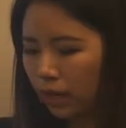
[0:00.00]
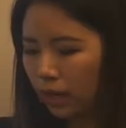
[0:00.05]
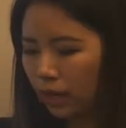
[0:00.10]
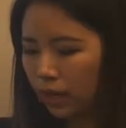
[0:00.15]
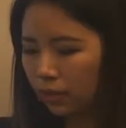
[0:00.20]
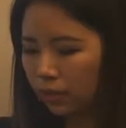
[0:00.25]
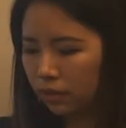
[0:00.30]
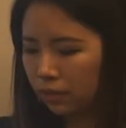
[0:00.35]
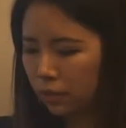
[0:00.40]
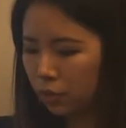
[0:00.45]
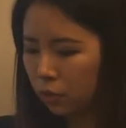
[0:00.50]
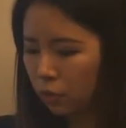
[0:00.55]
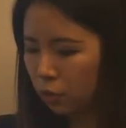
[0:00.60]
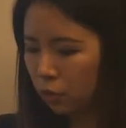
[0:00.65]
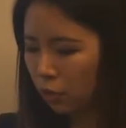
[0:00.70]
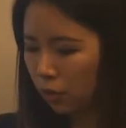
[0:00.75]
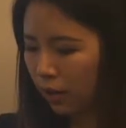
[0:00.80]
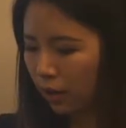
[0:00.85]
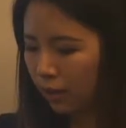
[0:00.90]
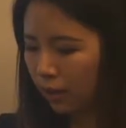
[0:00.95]
and
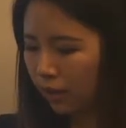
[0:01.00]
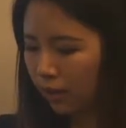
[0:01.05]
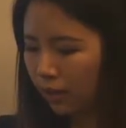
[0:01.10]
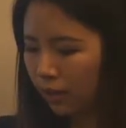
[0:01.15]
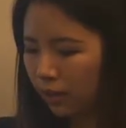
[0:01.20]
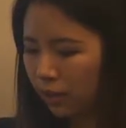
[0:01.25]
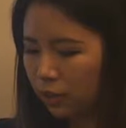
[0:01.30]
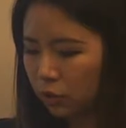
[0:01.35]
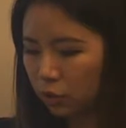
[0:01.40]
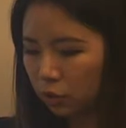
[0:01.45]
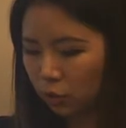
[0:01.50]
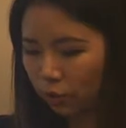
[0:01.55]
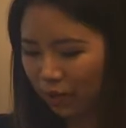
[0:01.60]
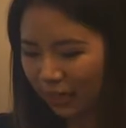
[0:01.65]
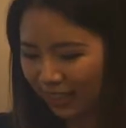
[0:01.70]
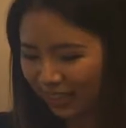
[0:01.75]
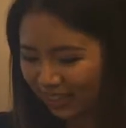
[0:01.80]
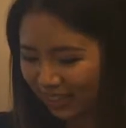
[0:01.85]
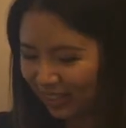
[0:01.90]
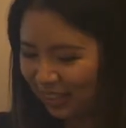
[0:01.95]

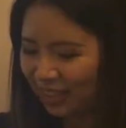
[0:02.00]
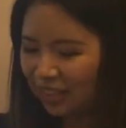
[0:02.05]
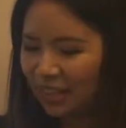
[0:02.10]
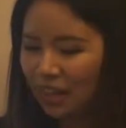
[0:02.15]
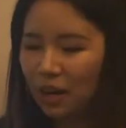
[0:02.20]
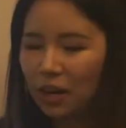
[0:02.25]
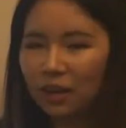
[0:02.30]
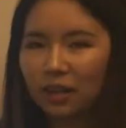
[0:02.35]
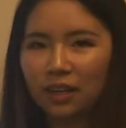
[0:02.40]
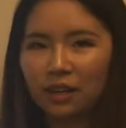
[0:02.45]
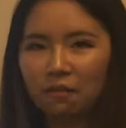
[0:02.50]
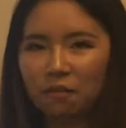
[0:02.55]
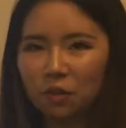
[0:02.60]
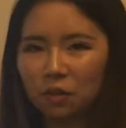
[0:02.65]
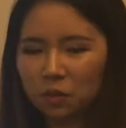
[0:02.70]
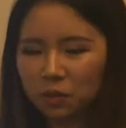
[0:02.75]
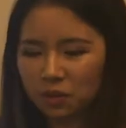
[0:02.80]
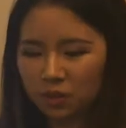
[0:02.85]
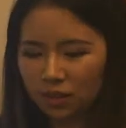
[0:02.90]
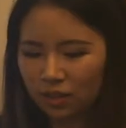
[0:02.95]
triglyceride
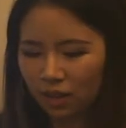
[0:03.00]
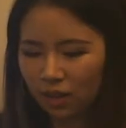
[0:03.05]
levels